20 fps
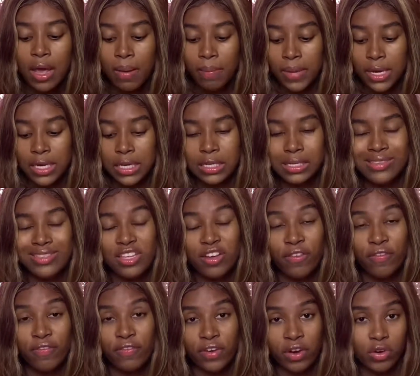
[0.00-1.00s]
Because they're
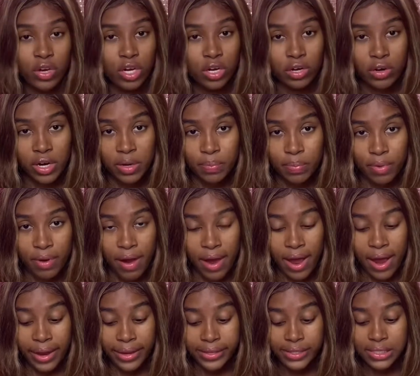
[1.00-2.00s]
very
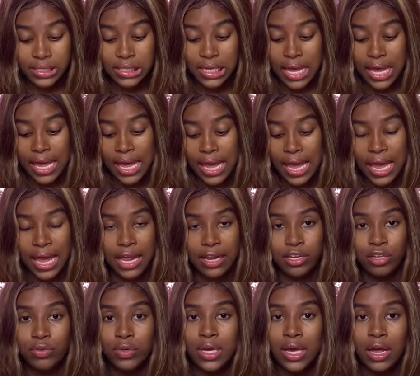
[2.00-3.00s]
priced and
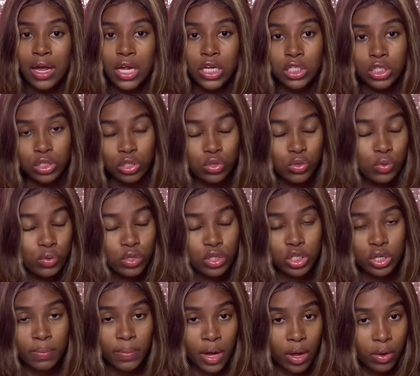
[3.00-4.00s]
you get a huge
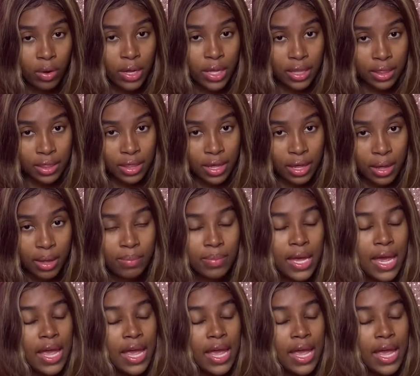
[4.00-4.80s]
amount in them,